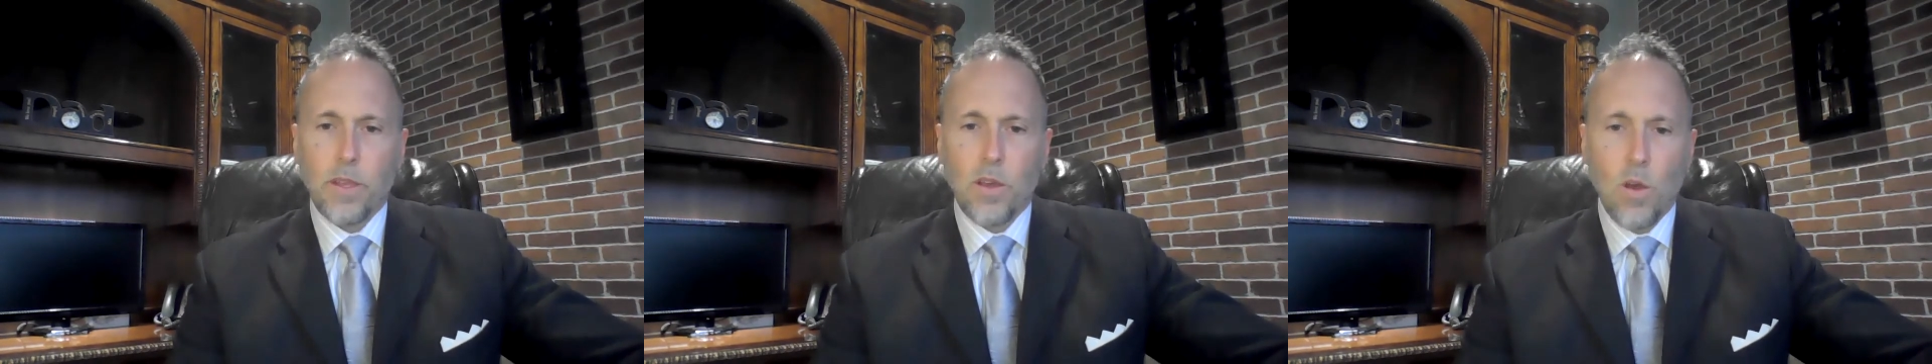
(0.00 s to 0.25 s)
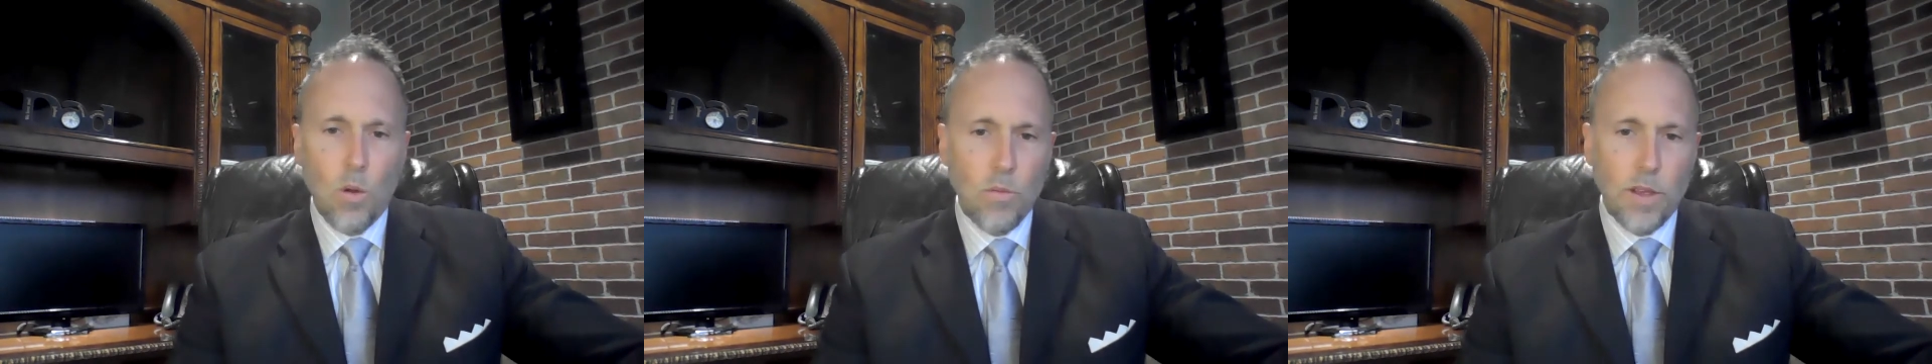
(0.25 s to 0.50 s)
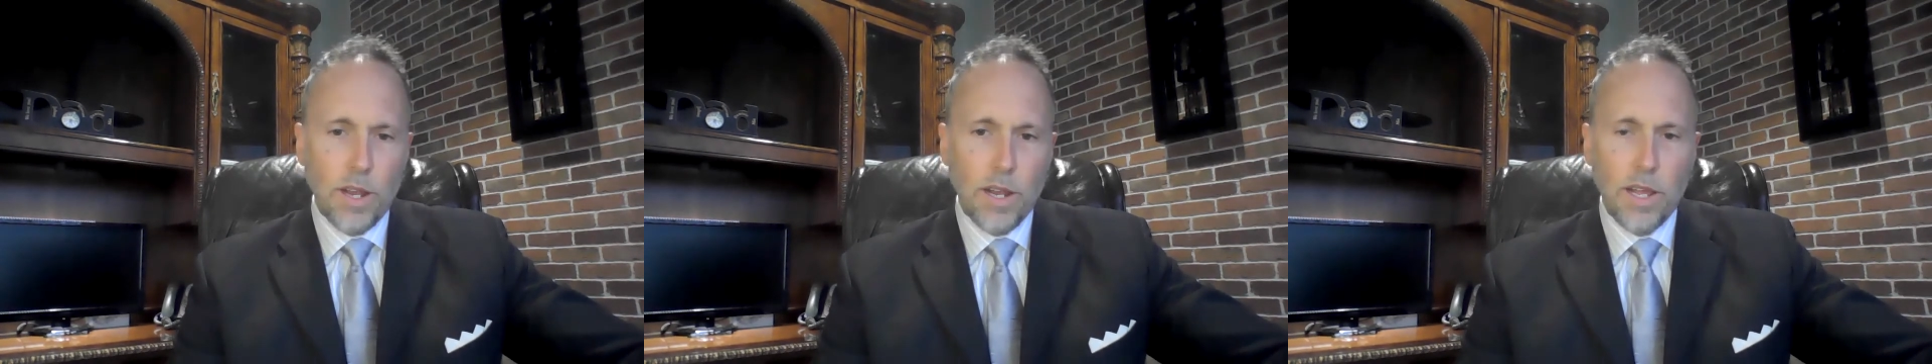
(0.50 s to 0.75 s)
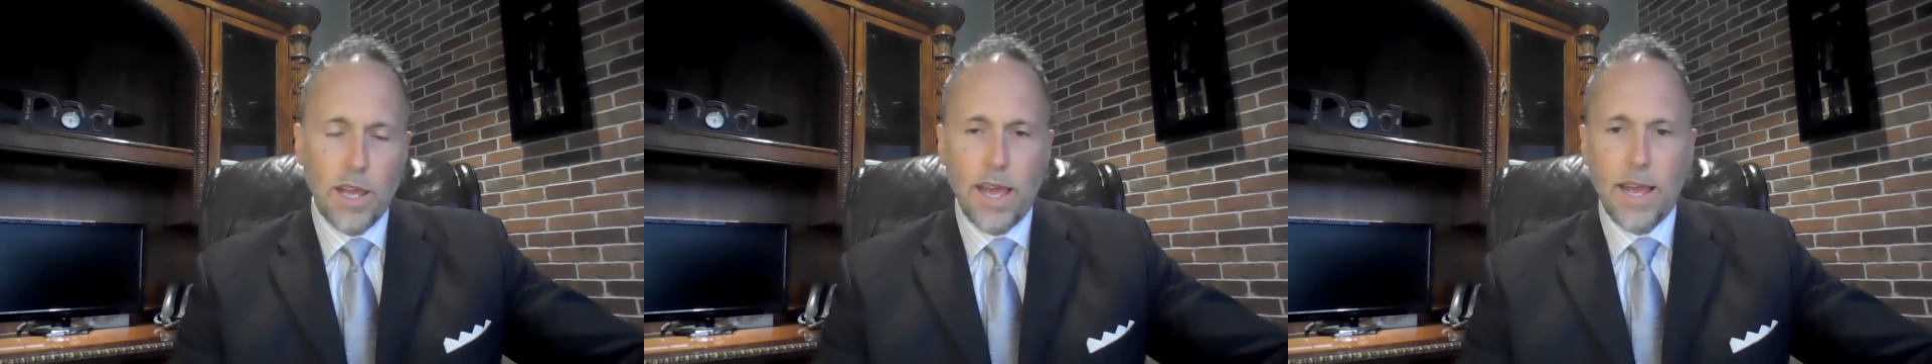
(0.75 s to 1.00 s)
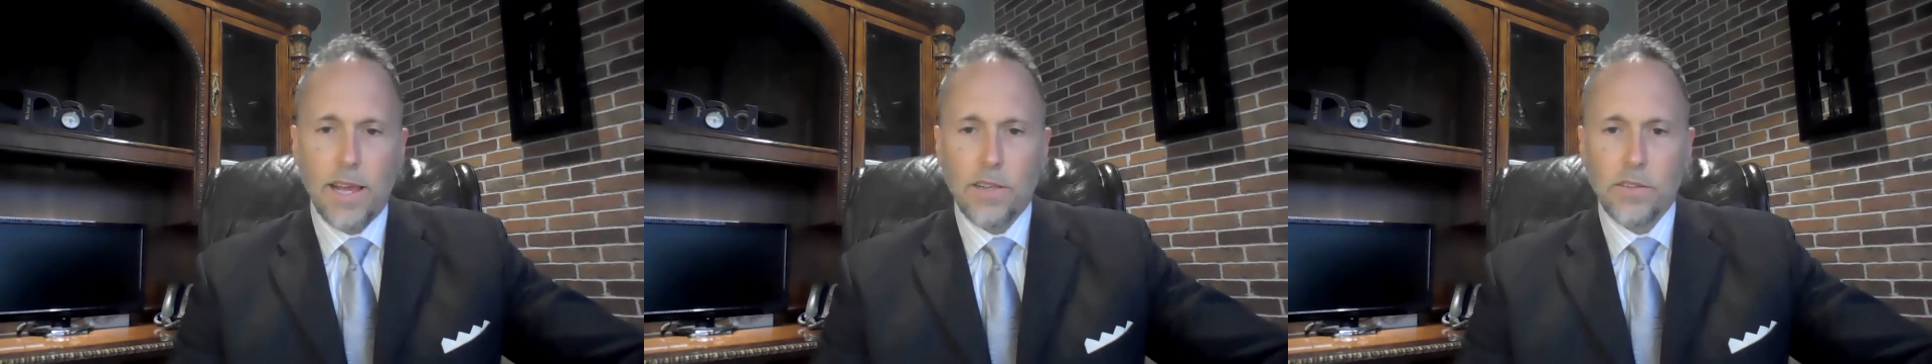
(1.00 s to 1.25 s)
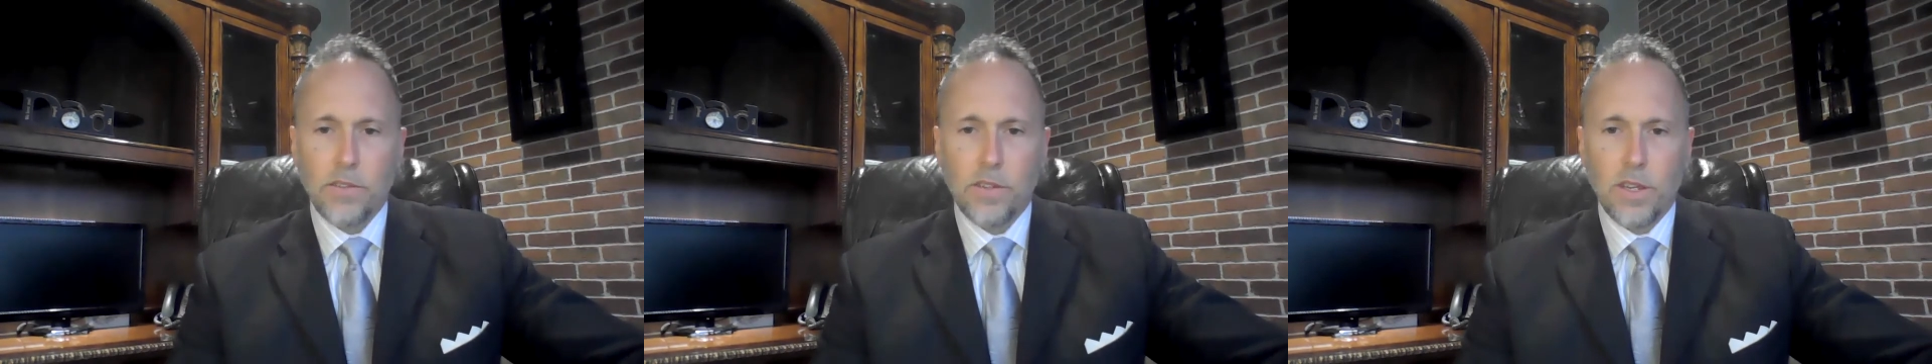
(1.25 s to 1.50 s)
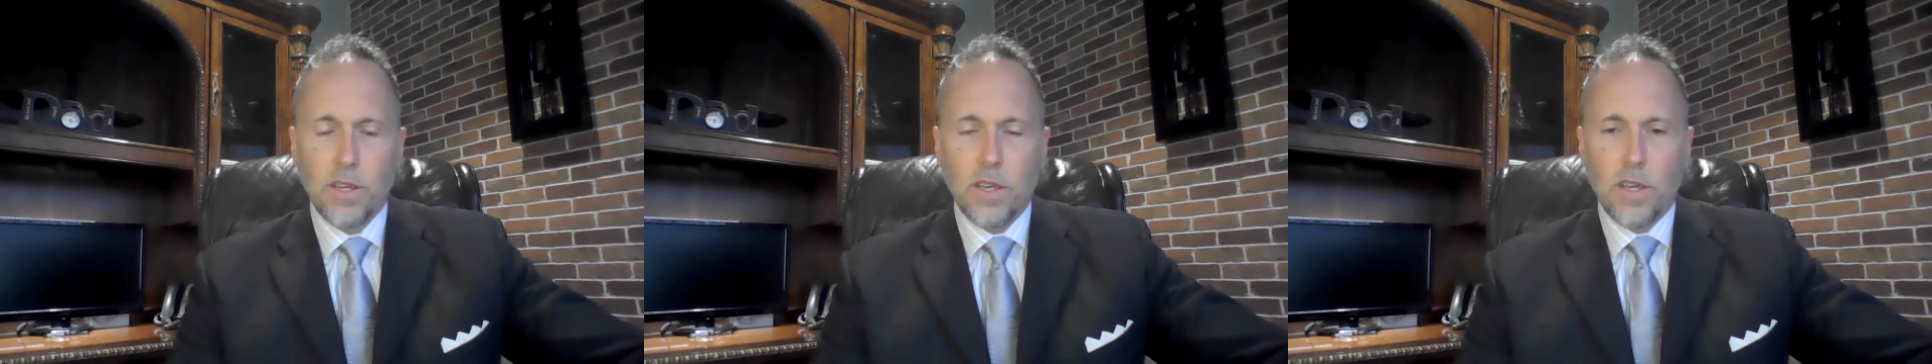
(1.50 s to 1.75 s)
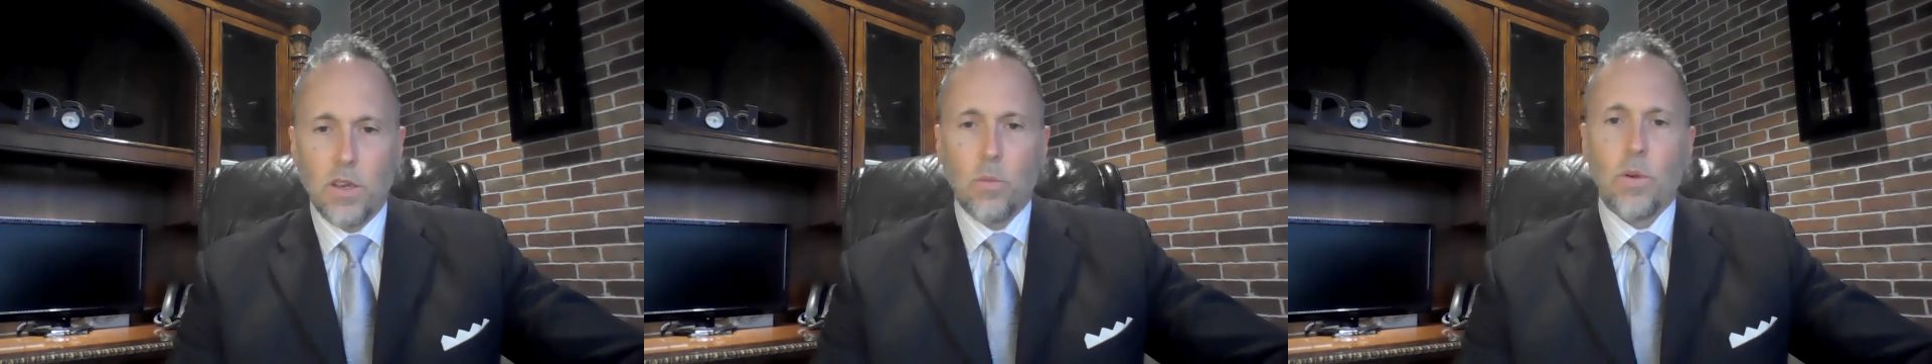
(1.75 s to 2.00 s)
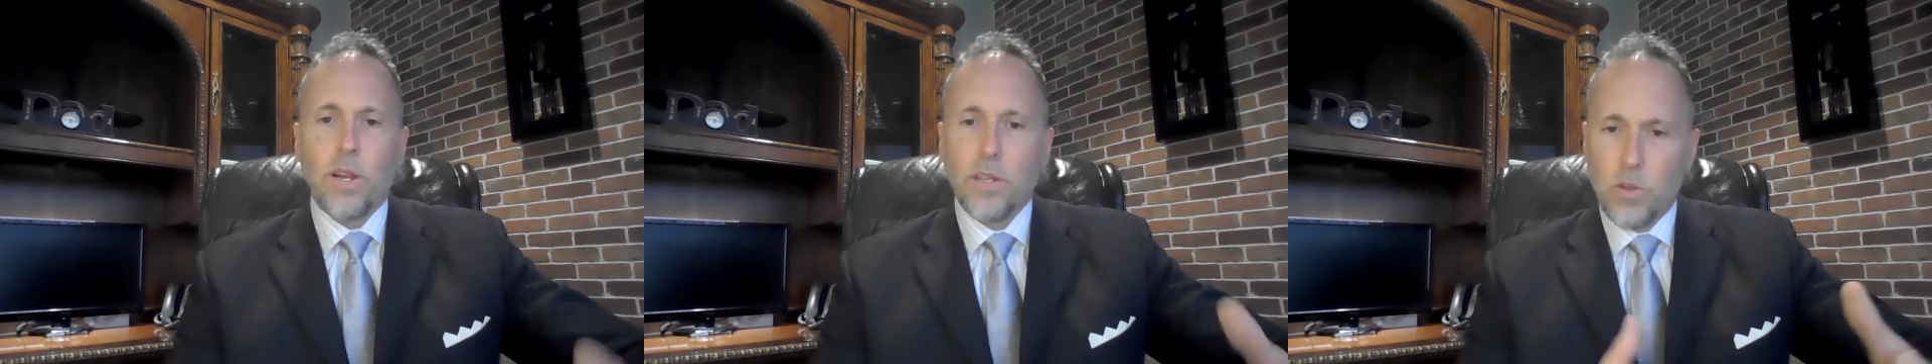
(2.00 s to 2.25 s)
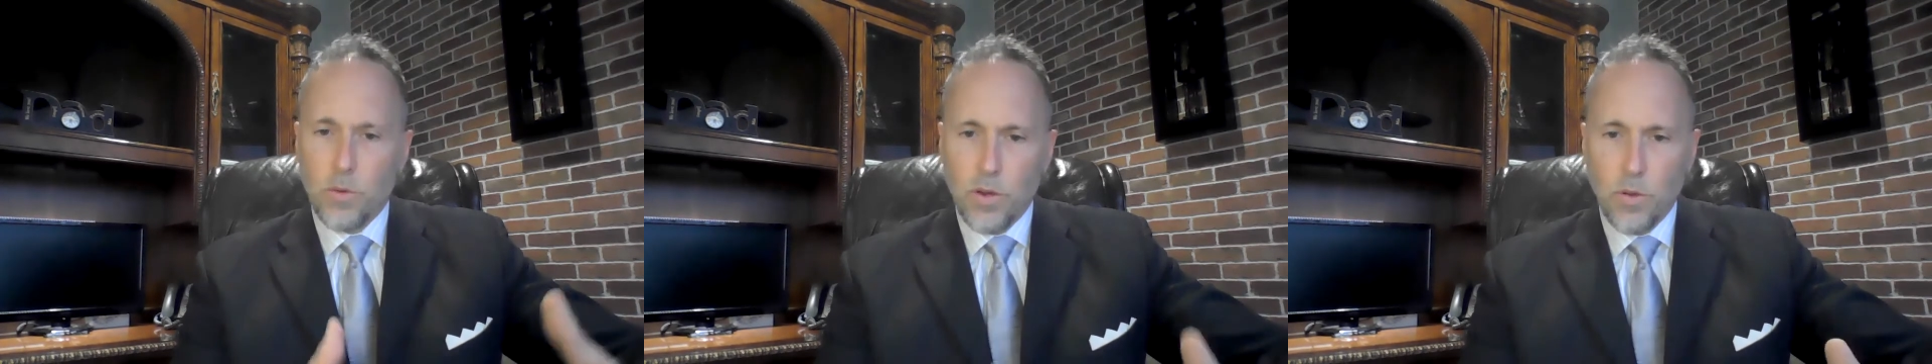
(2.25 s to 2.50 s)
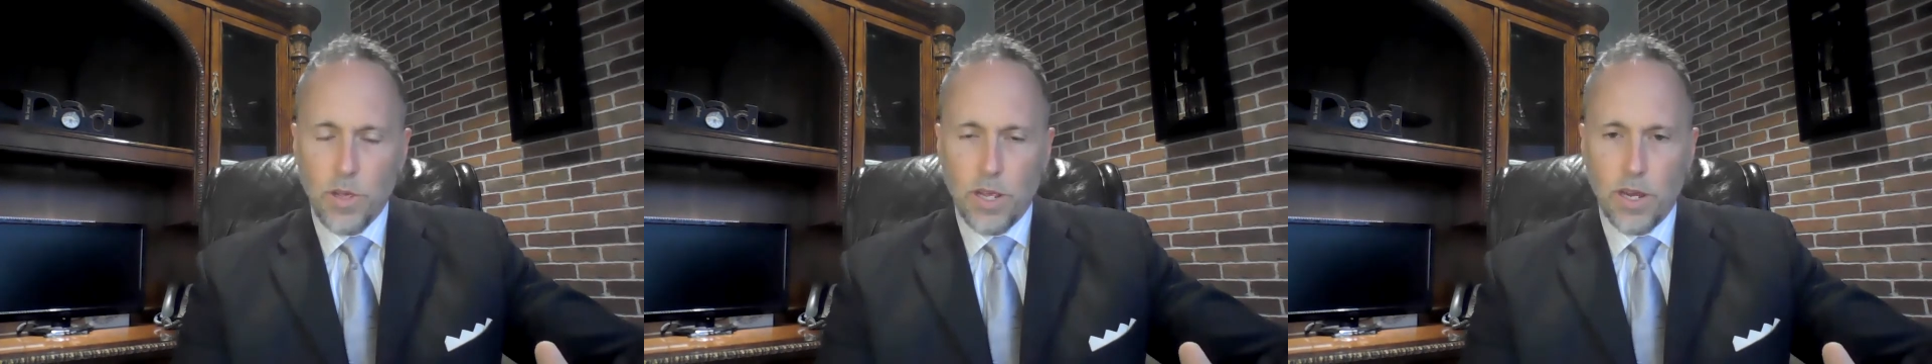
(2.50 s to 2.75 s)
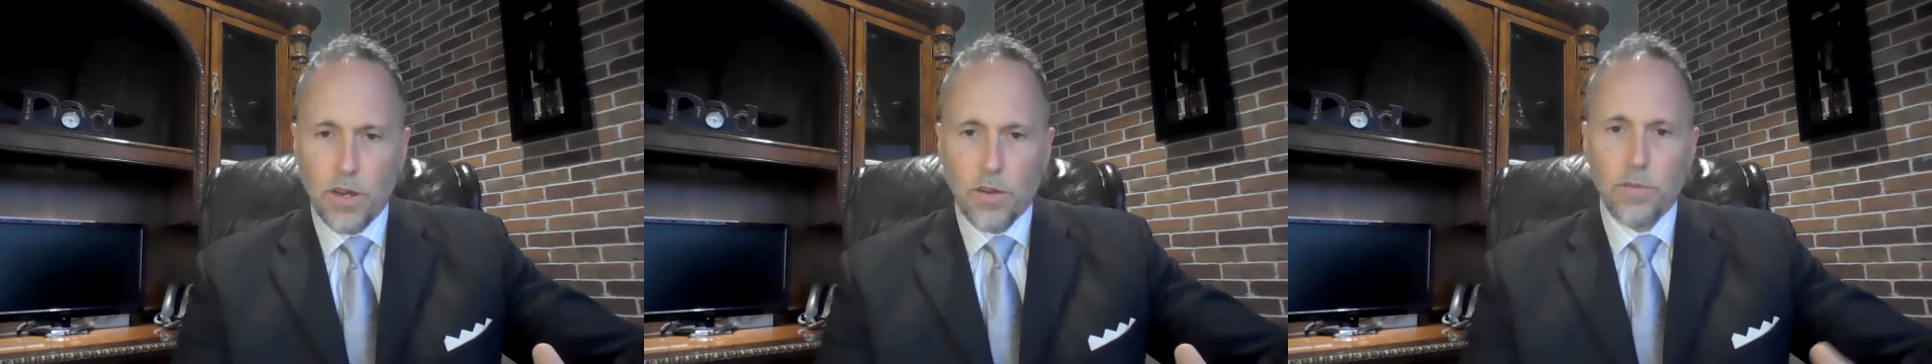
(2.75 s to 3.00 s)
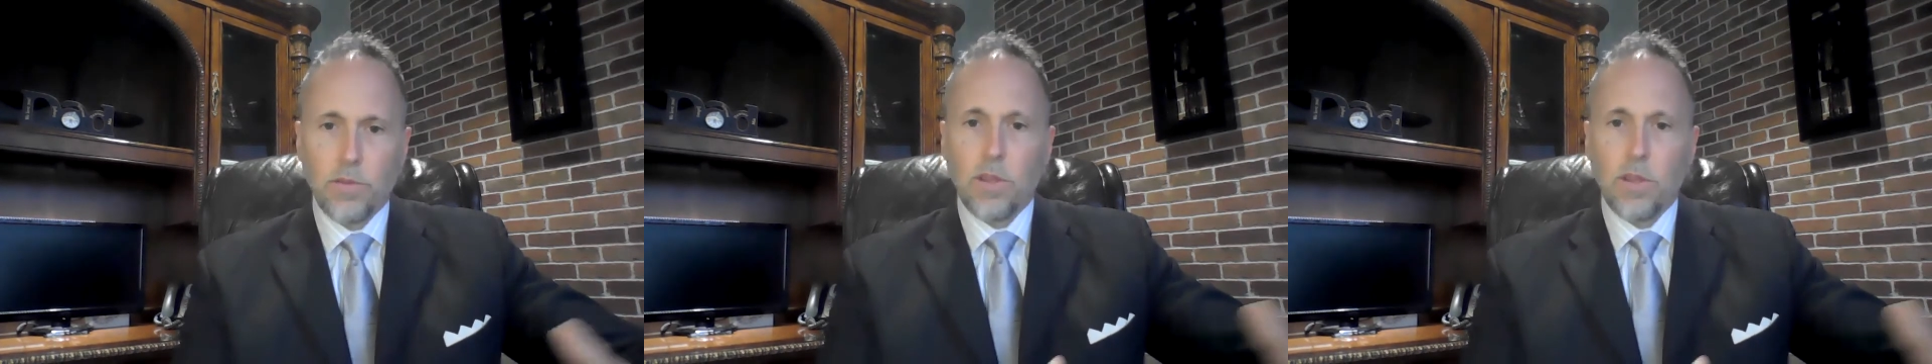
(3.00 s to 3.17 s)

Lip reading: COVID as we're into a new year,